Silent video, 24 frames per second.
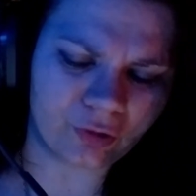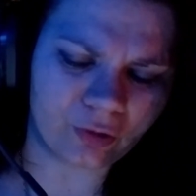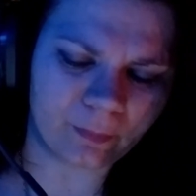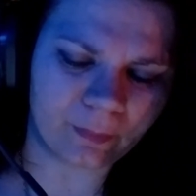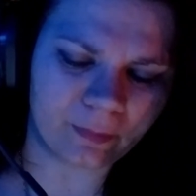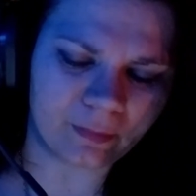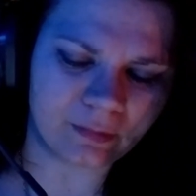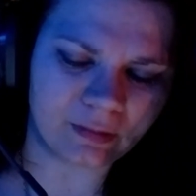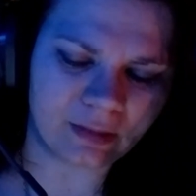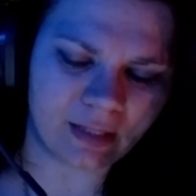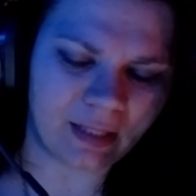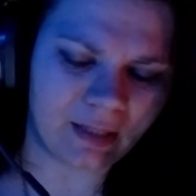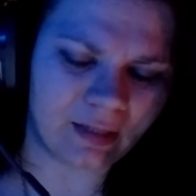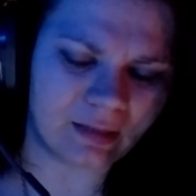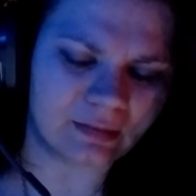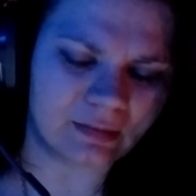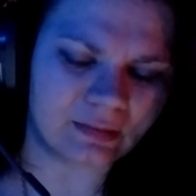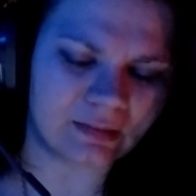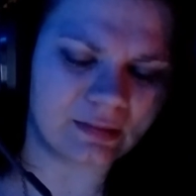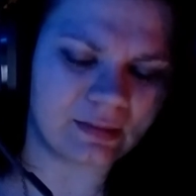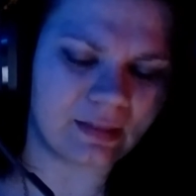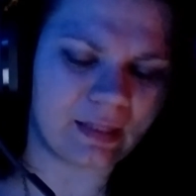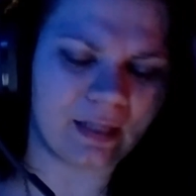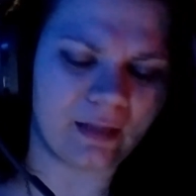had taken
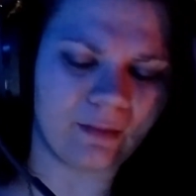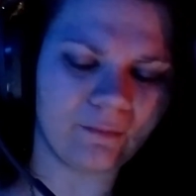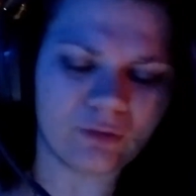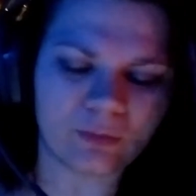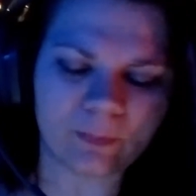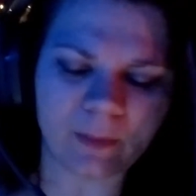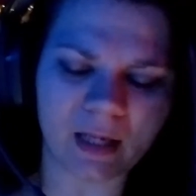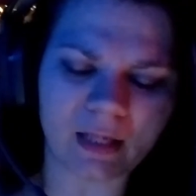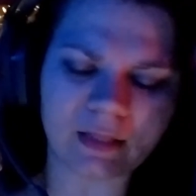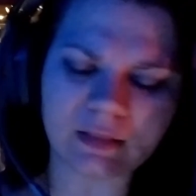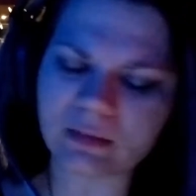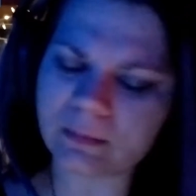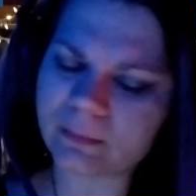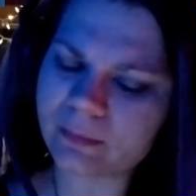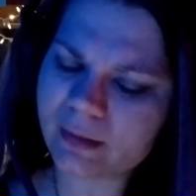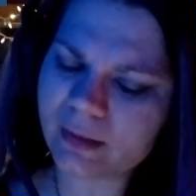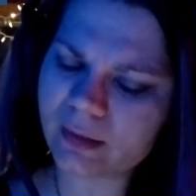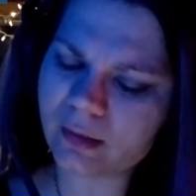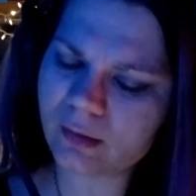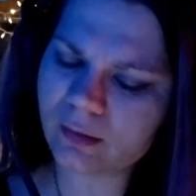slaves, possibly?